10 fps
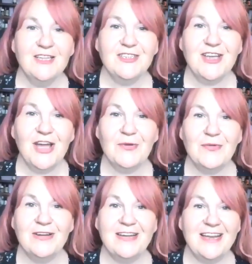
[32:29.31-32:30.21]

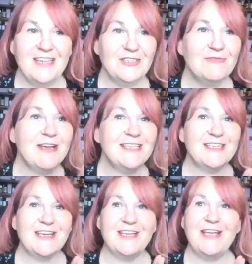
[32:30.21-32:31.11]
so it's
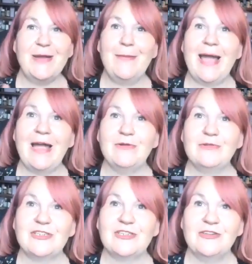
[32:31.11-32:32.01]
written
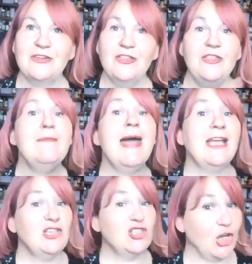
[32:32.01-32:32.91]
about the
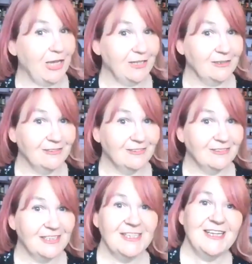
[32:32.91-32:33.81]
Magi.
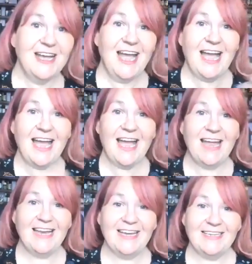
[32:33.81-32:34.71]

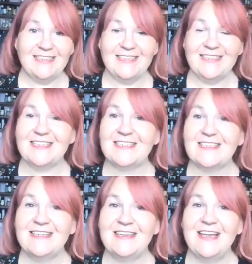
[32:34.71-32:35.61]
And
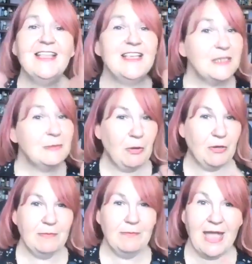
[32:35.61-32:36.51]
in this
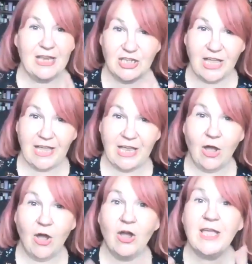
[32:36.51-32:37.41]
book, the Magi
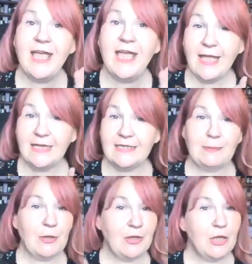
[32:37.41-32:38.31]
are kings,
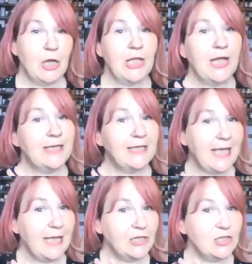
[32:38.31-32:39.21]
but they're not like the
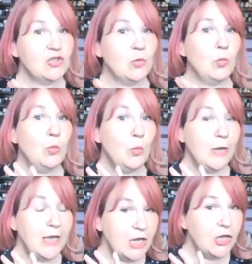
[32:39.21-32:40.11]
kings that
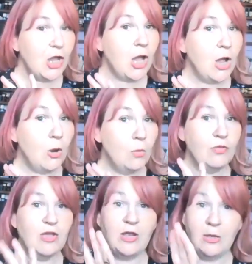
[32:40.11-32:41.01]
we know
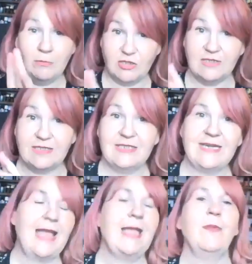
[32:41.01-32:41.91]
that come to the
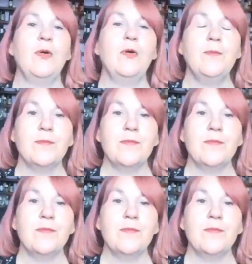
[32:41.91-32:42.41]
stable.